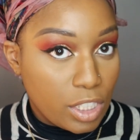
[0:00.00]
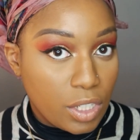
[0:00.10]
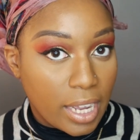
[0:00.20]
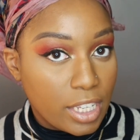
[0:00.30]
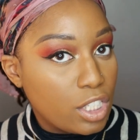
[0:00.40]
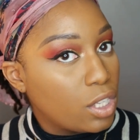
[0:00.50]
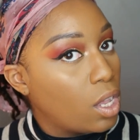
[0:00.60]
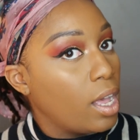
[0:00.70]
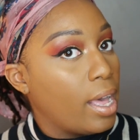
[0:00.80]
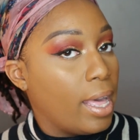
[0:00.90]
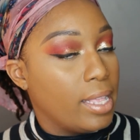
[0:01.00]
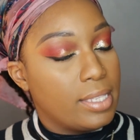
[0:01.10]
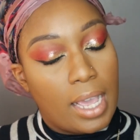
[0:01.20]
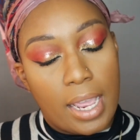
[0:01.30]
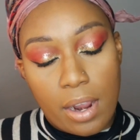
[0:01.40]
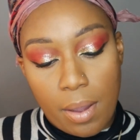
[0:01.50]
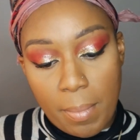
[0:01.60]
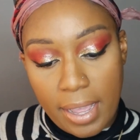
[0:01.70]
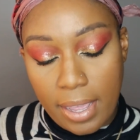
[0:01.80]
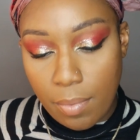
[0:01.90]
you guys saw, I tied down
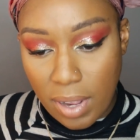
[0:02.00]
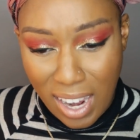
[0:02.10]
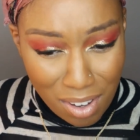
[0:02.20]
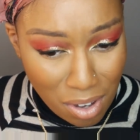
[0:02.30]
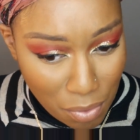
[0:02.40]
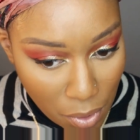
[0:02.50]
my hair. Well, I don't know if you